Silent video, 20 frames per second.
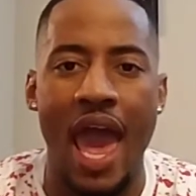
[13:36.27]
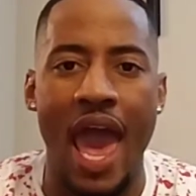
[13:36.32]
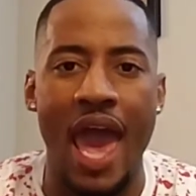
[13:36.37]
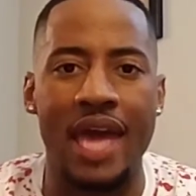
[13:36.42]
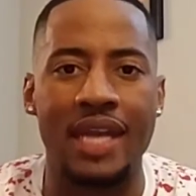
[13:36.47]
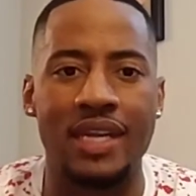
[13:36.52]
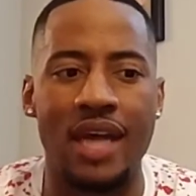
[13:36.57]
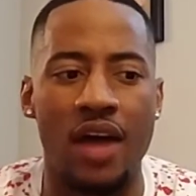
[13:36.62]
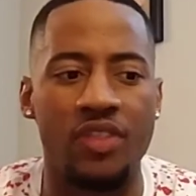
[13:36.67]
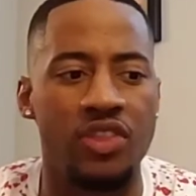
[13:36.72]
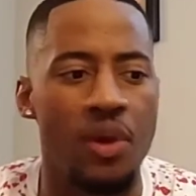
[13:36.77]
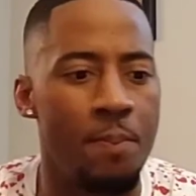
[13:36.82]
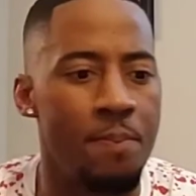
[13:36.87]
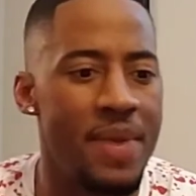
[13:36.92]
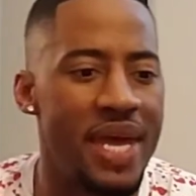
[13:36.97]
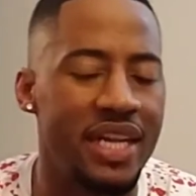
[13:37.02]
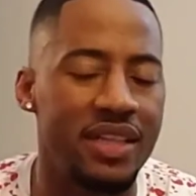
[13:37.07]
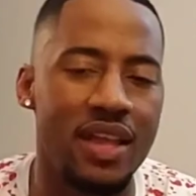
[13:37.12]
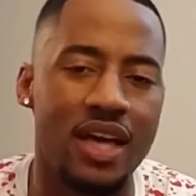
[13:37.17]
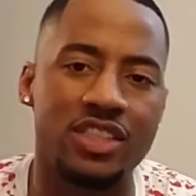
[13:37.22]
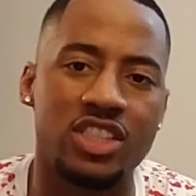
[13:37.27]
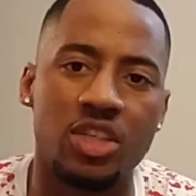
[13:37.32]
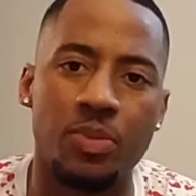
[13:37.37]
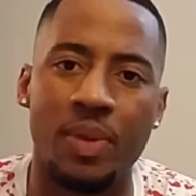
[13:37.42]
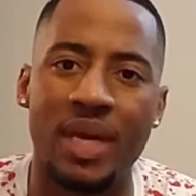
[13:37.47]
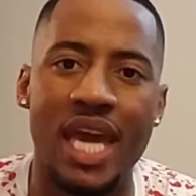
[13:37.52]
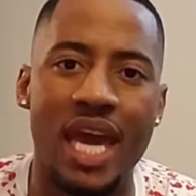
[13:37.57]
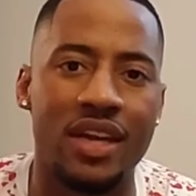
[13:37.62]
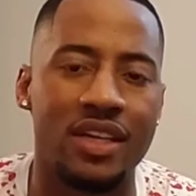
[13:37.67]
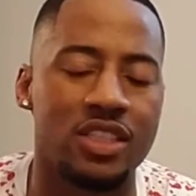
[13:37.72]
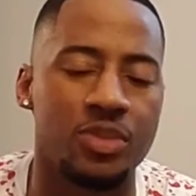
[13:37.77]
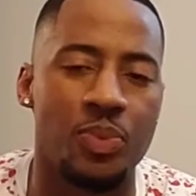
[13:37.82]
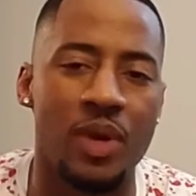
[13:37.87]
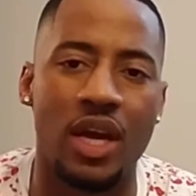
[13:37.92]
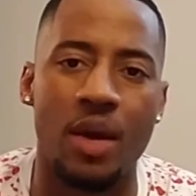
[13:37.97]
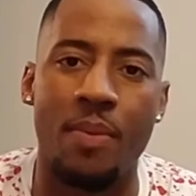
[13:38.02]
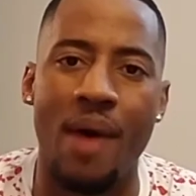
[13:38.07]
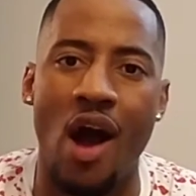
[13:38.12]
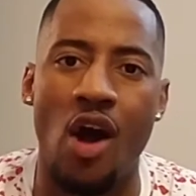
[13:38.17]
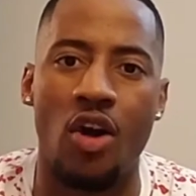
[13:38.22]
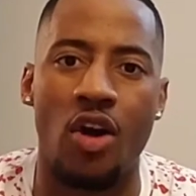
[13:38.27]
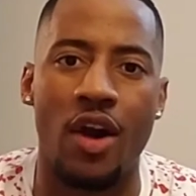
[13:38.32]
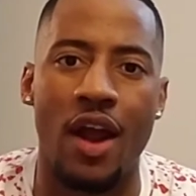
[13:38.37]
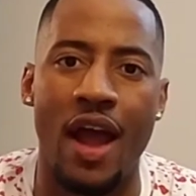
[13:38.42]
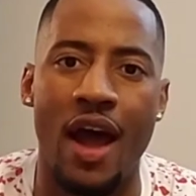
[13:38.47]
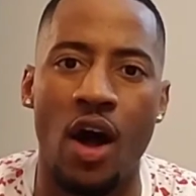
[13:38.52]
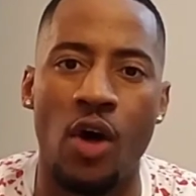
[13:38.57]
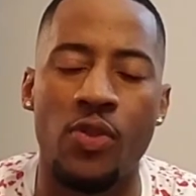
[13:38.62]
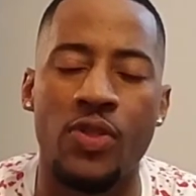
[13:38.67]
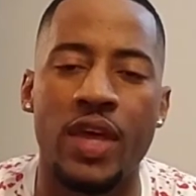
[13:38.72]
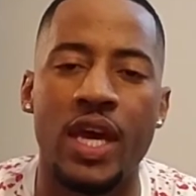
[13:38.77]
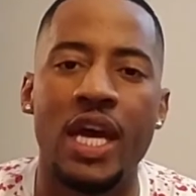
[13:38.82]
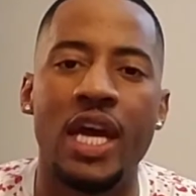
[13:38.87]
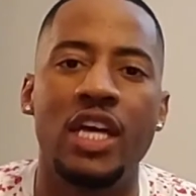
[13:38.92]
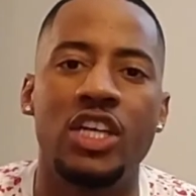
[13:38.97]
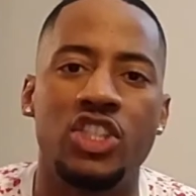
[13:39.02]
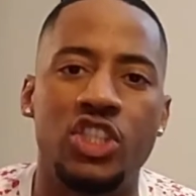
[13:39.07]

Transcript: And the minute that she began to speak about her health,